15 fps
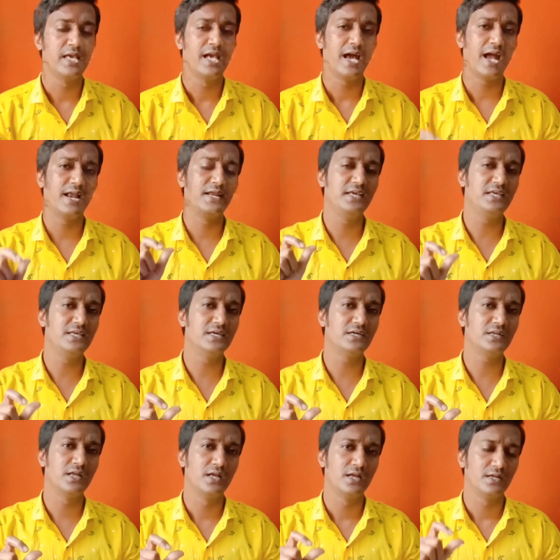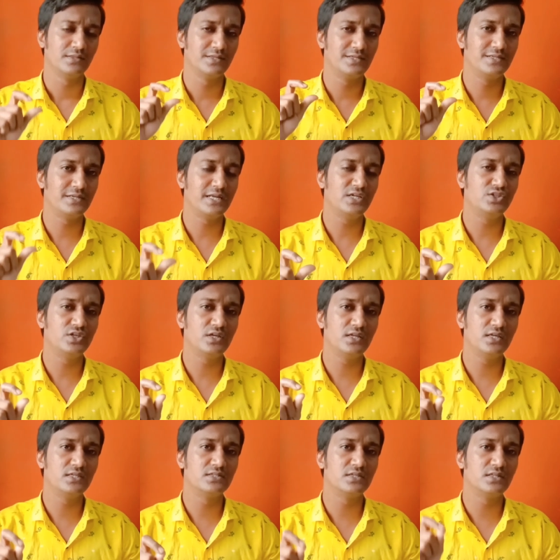And here the narration
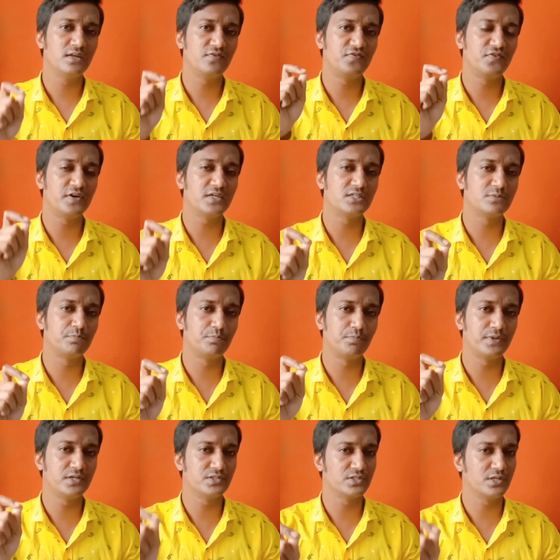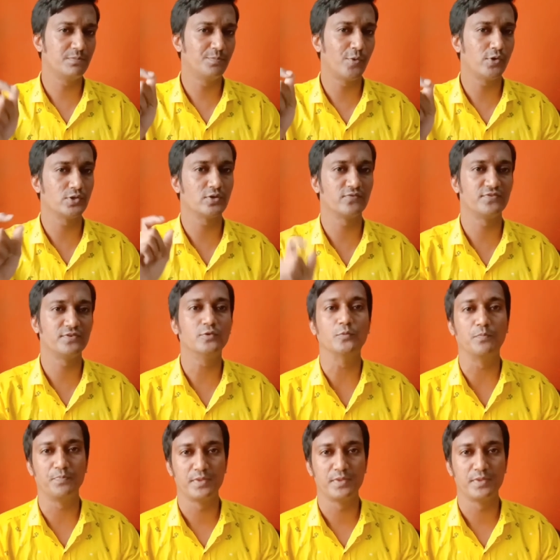is in the first person point of view.